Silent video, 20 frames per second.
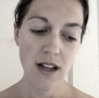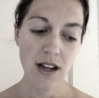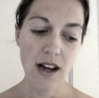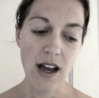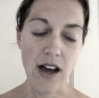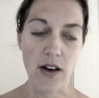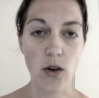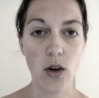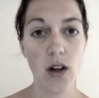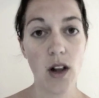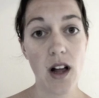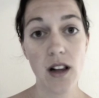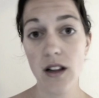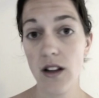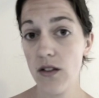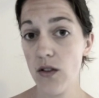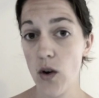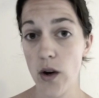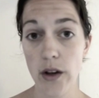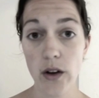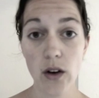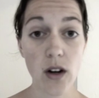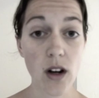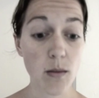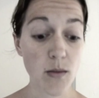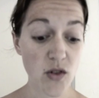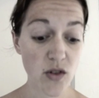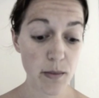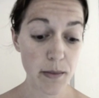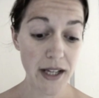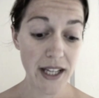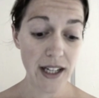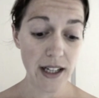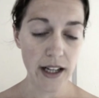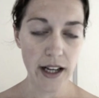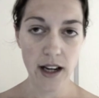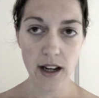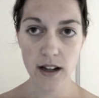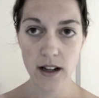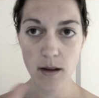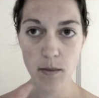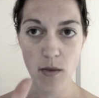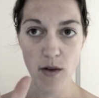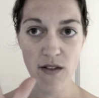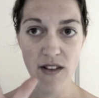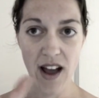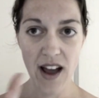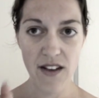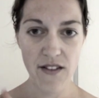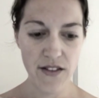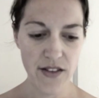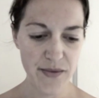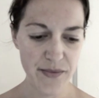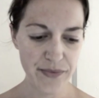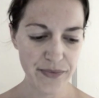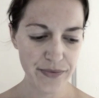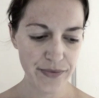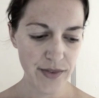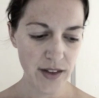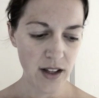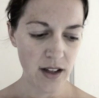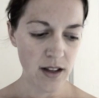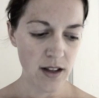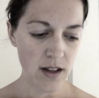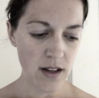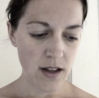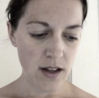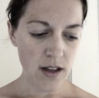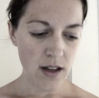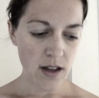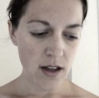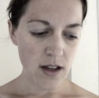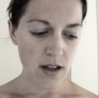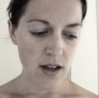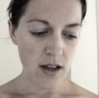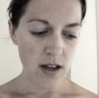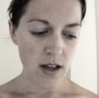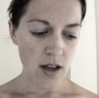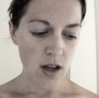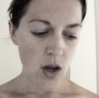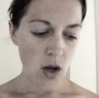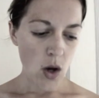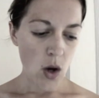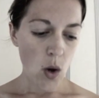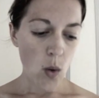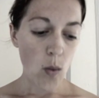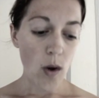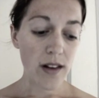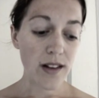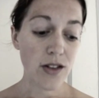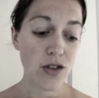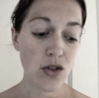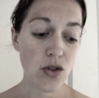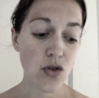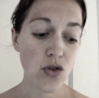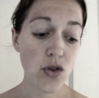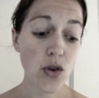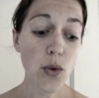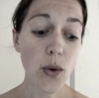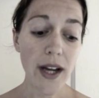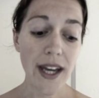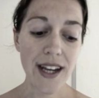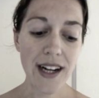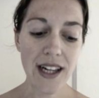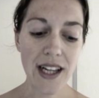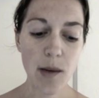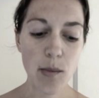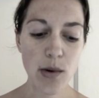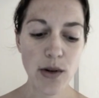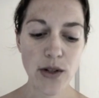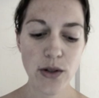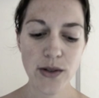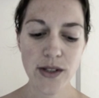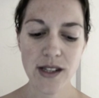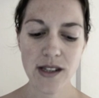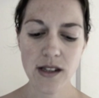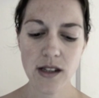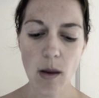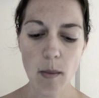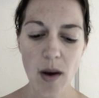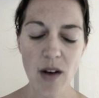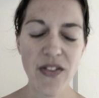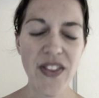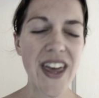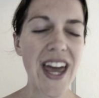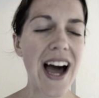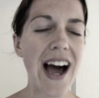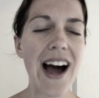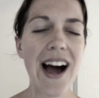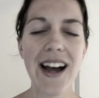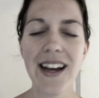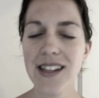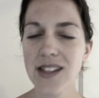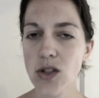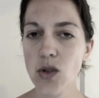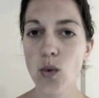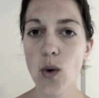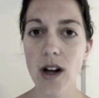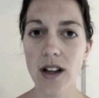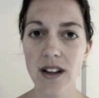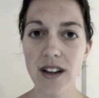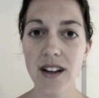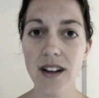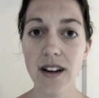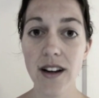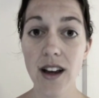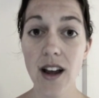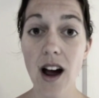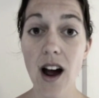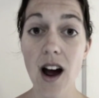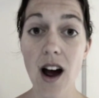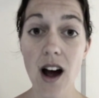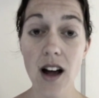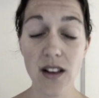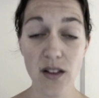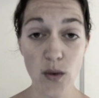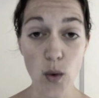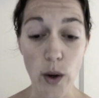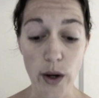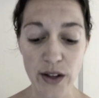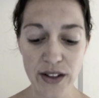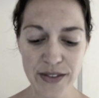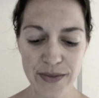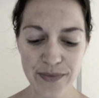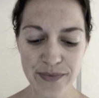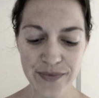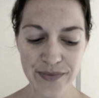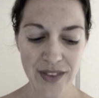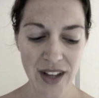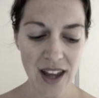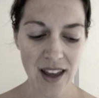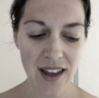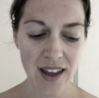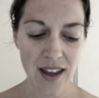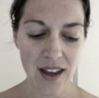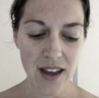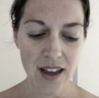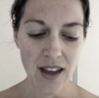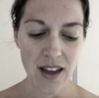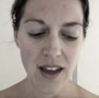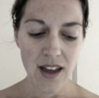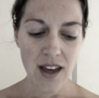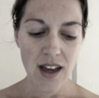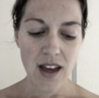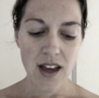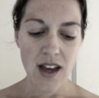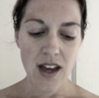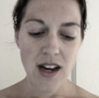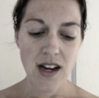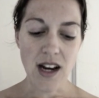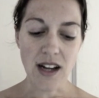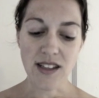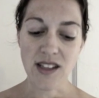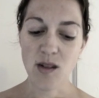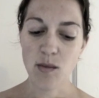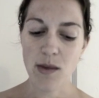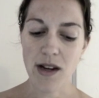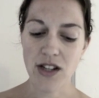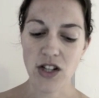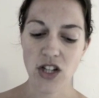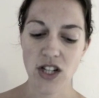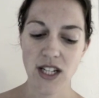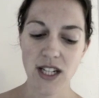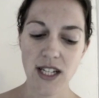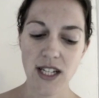Not all olive oil comes from Italy, number 5. While it's true Italy produces some of the highest quality olive oil, not to mention